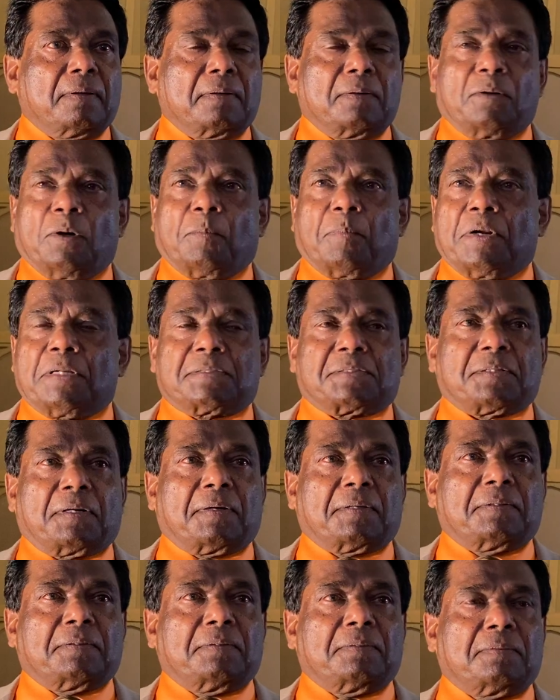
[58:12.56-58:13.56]
Nobody
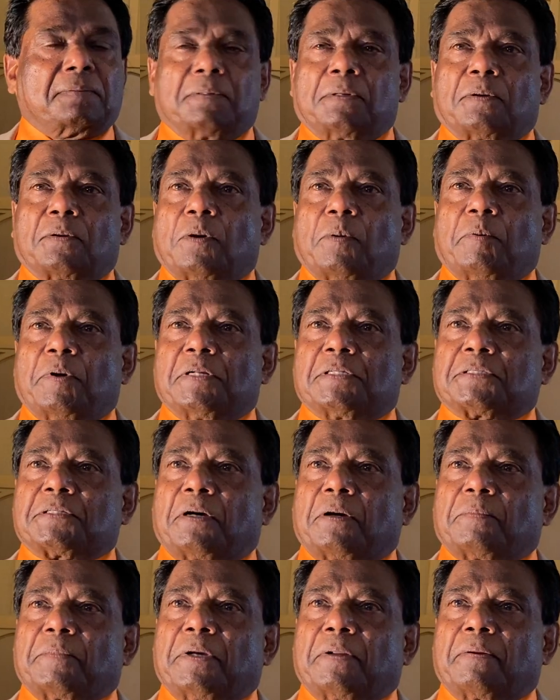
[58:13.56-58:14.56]
saw you? No, nobody
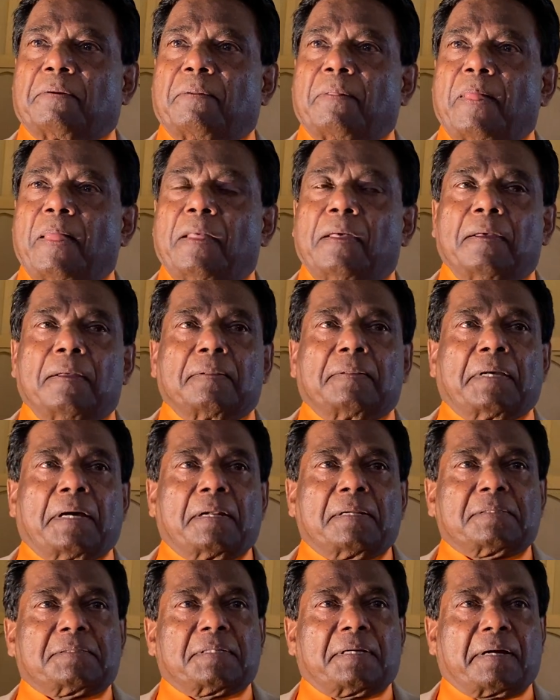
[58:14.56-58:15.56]
saw me.
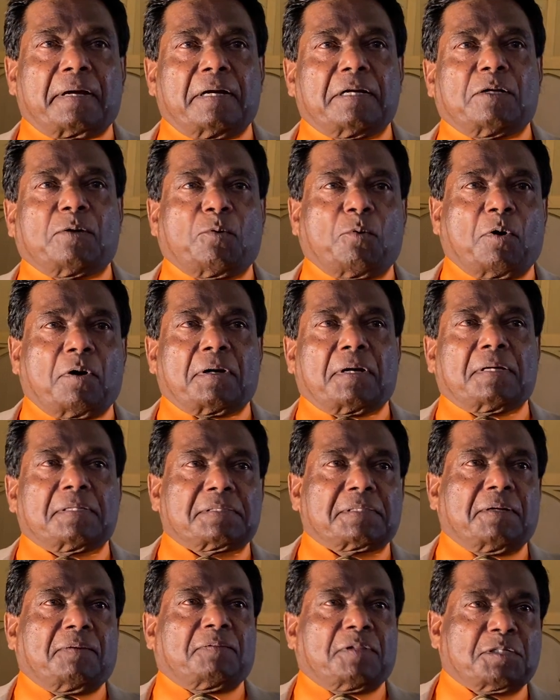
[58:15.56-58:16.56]
That is the
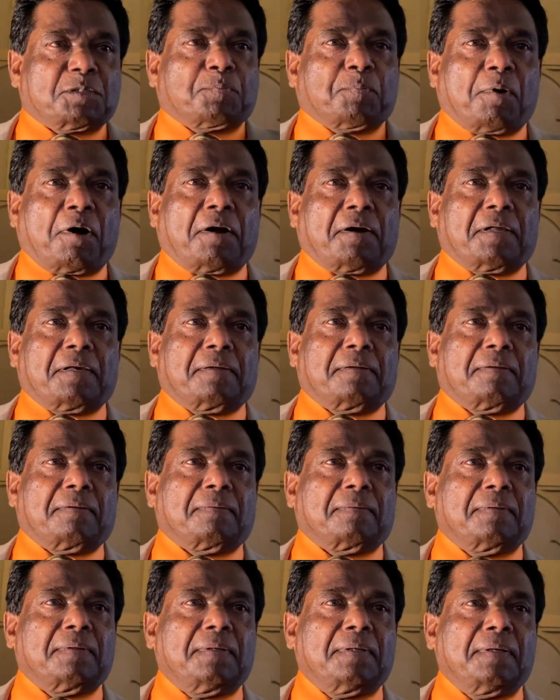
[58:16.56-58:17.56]
headquarters of this party. You know.
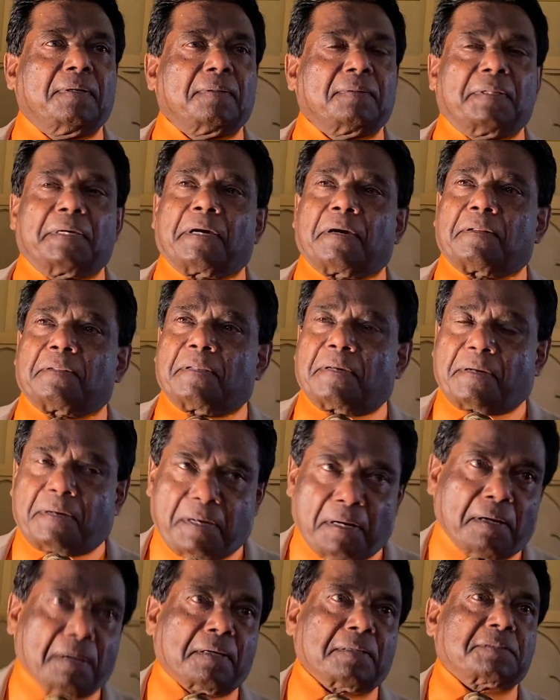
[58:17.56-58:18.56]
They are the
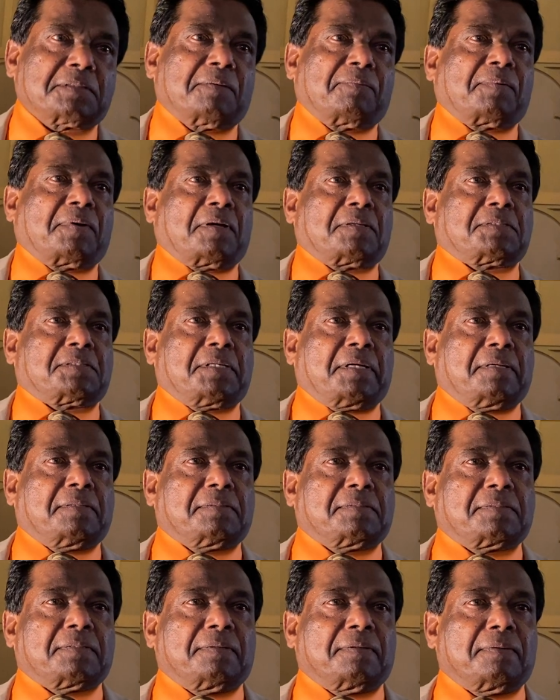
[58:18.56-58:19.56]
killers of
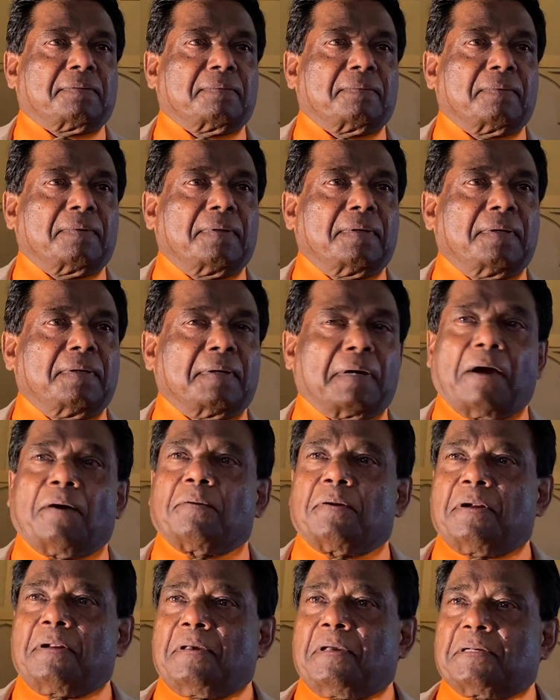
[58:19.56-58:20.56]
Christians. You know. How
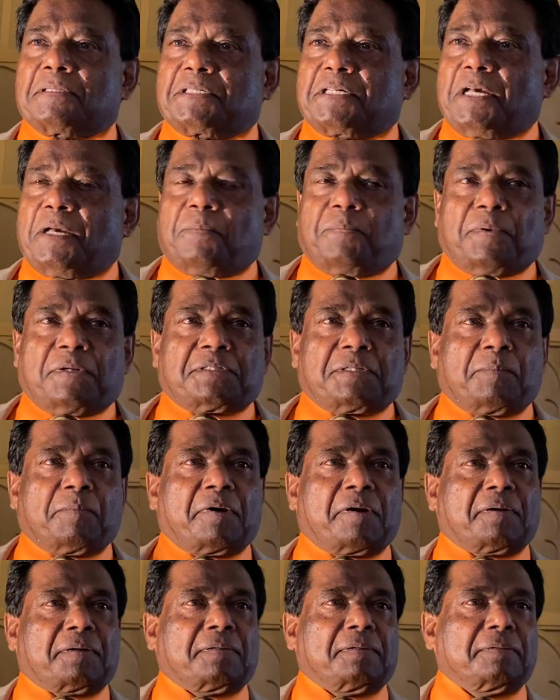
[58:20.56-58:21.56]
did he escape? It's a
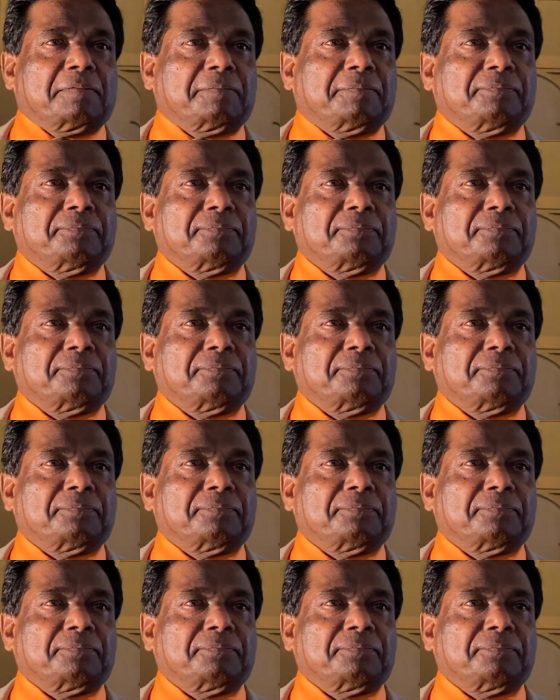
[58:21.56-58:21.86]
miracle.